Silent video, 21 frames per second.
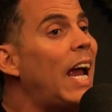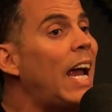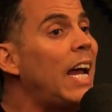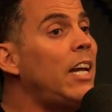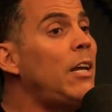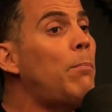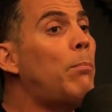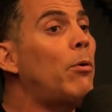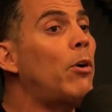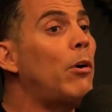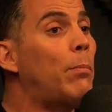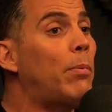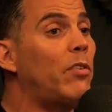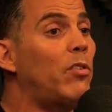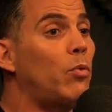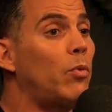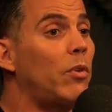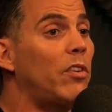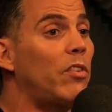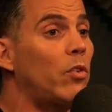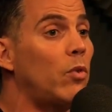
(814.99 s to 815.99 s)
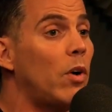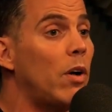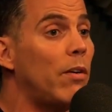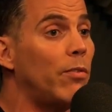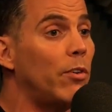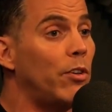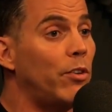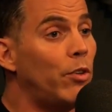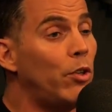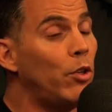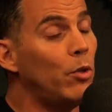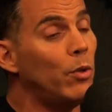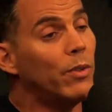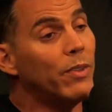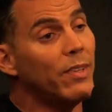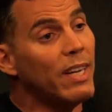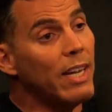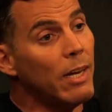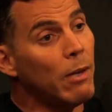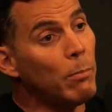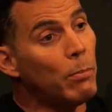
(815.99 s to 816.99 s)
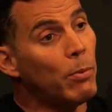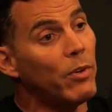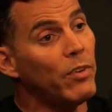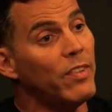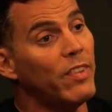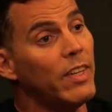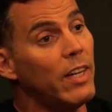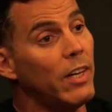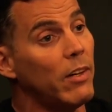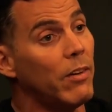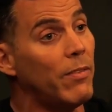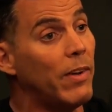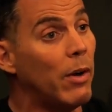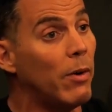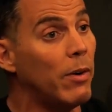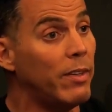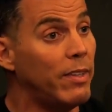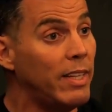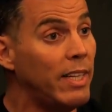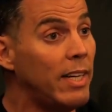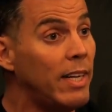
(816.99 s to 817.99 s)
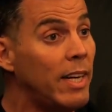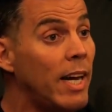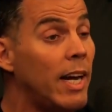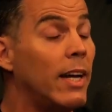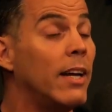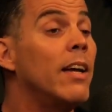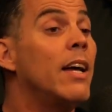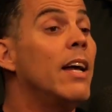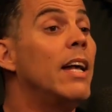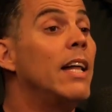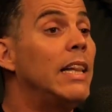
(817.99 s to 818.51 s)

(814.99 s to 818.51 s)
any purpose whatsoever to 10% of our DNA,